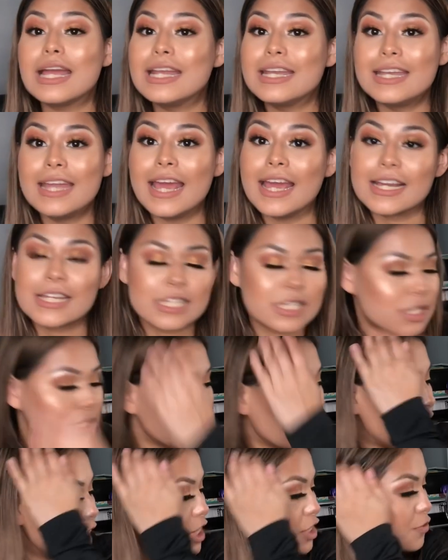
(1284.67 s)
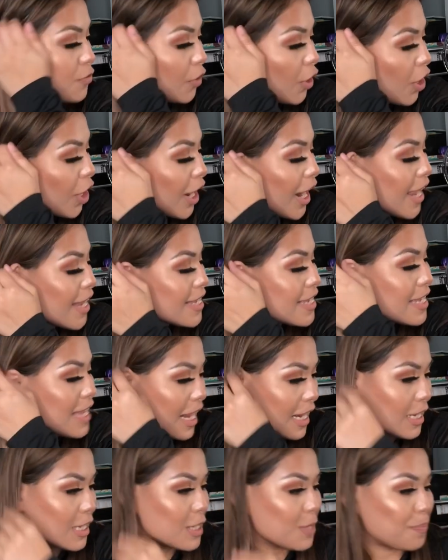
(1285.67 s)
Next, as far as
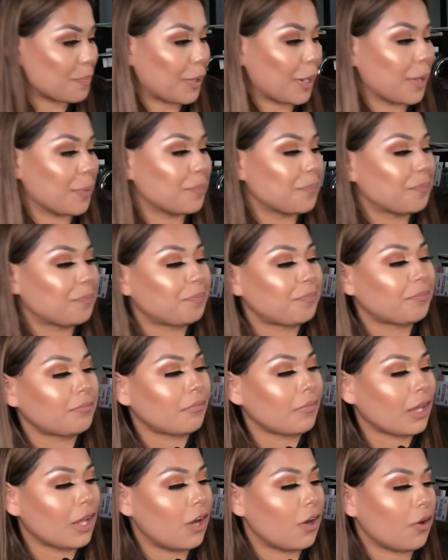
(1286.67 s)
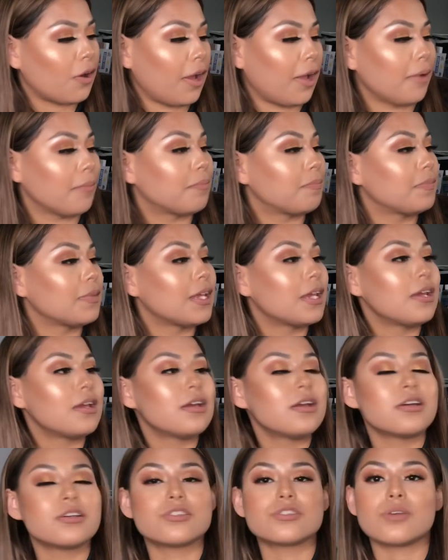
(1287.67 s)
setting spray, okay,
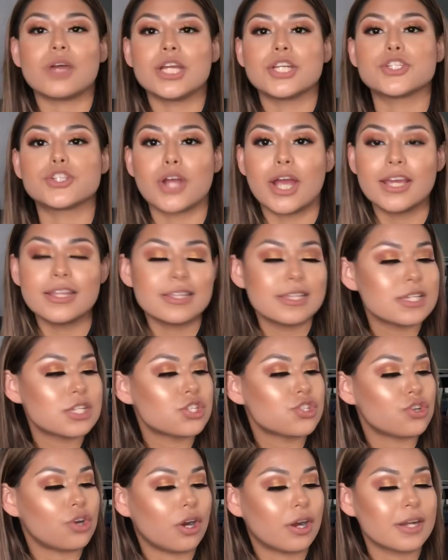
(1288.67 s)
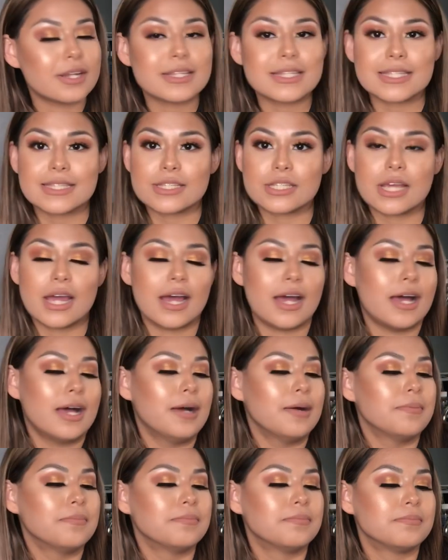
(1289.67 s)
so I tried this Tarte
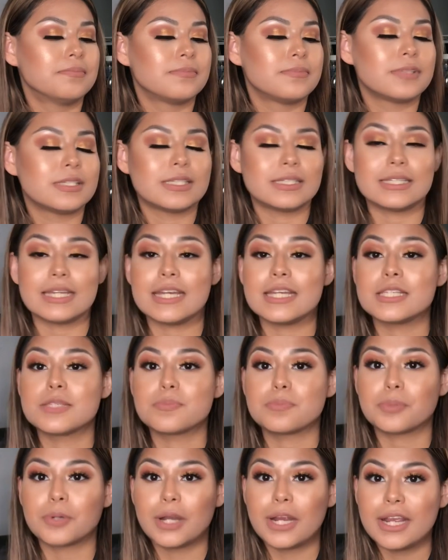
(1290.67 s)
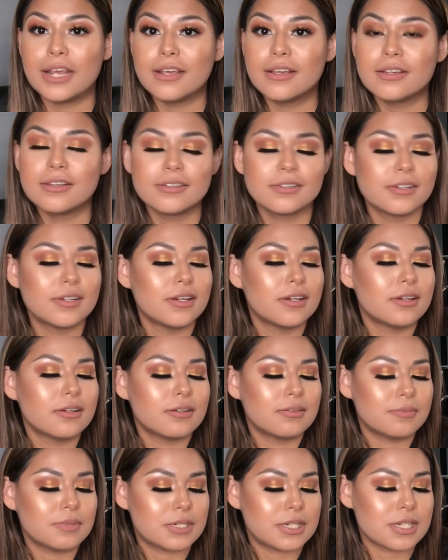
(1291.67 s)
Stay Spray,
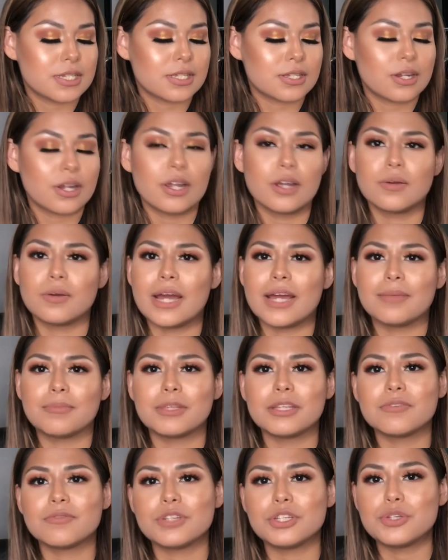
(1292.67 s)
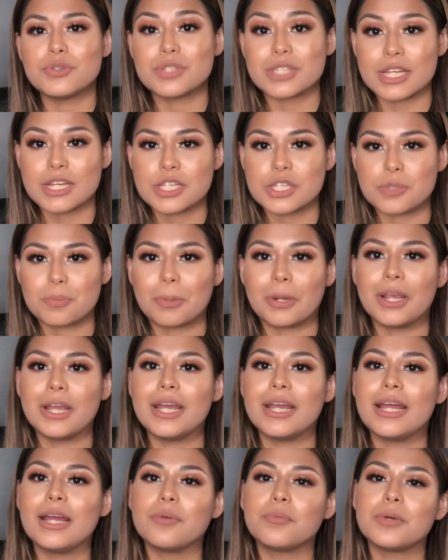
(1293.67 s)
which is their, I believe, a new setting spray,
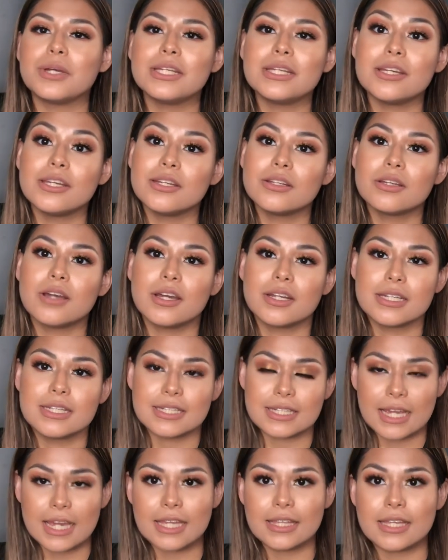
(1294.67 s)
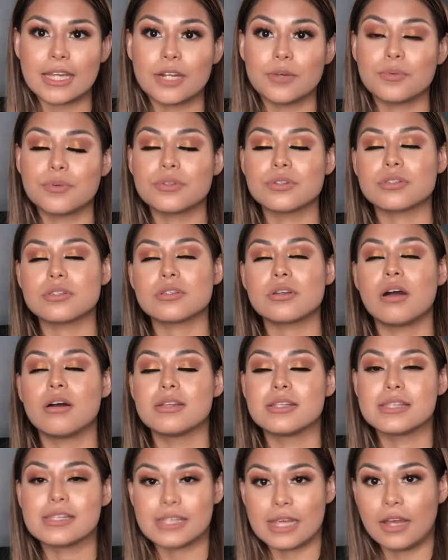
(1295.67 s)
and I went in on a day that it was
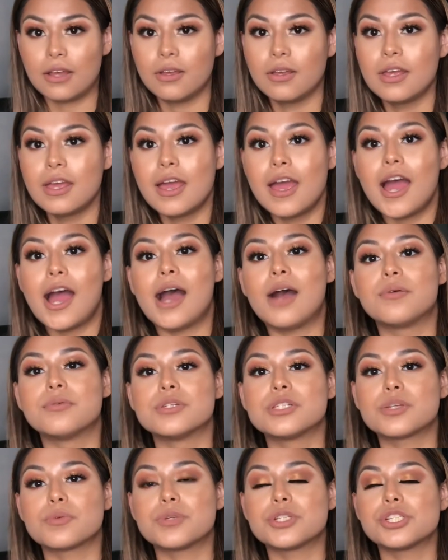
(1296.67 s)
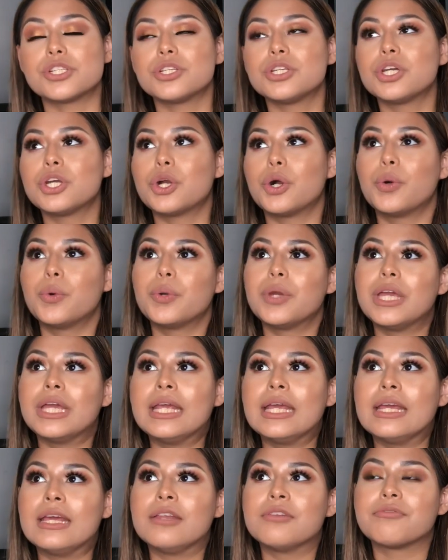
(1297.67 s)
on sale. I was originally going
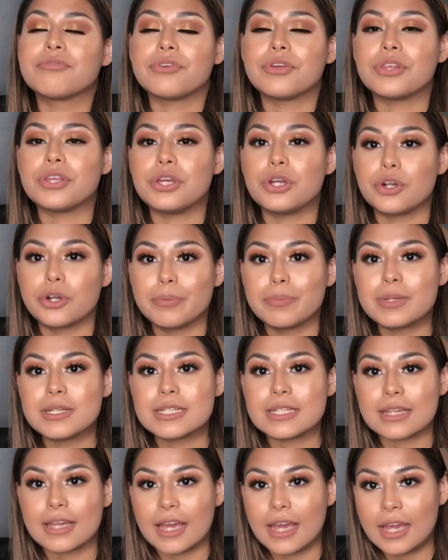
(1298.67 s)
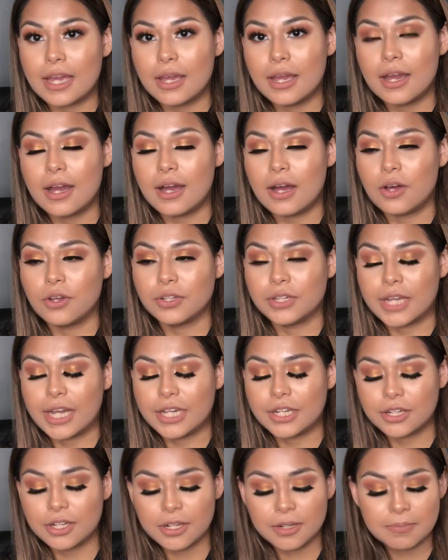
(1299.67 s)
in for the Urban Decay All
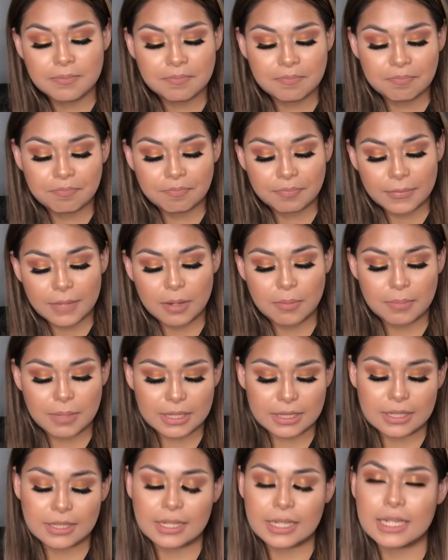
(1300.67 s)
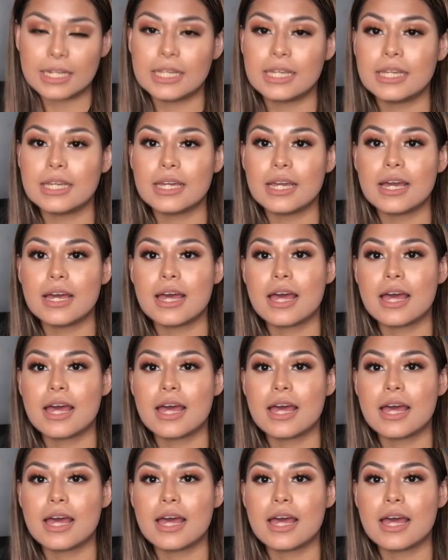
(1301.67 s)
Nighter, but the lady,